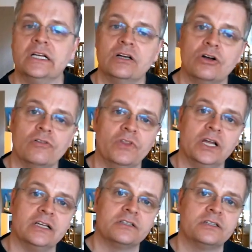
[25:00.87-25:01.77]
of the
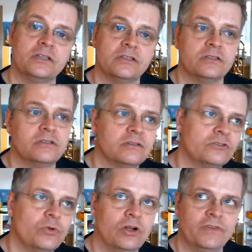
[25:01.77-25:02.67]
last
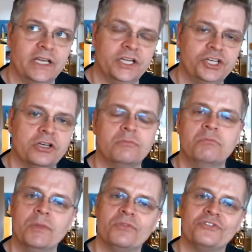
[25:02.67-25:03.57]
12-ish
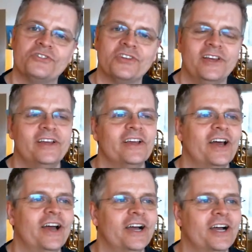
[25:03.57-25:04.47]
months.
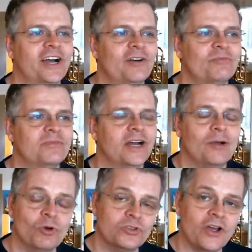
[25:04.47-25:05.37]

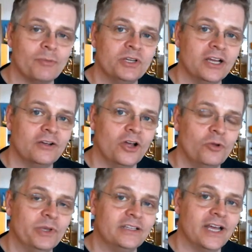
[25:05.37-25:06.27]
I'm also
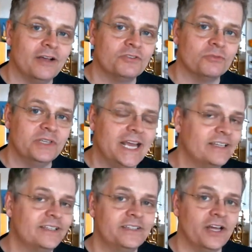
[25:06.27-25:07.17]
hoping to have some
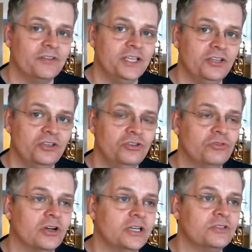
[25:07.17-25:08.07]
guests that I think you
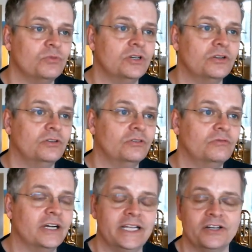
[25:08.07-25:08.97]
guys will
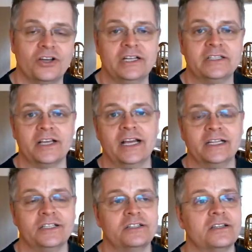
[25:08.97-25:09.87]
recognize
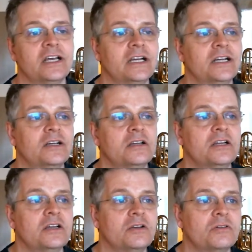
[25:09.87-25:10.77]
and
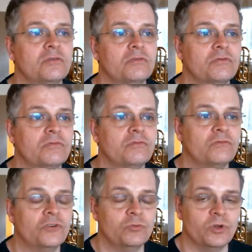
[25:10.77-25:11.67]

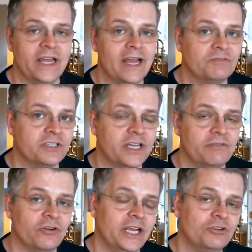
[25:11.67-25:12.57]
find what they have to say
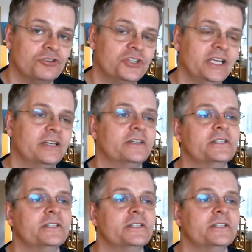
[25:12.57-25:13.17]
very interesting.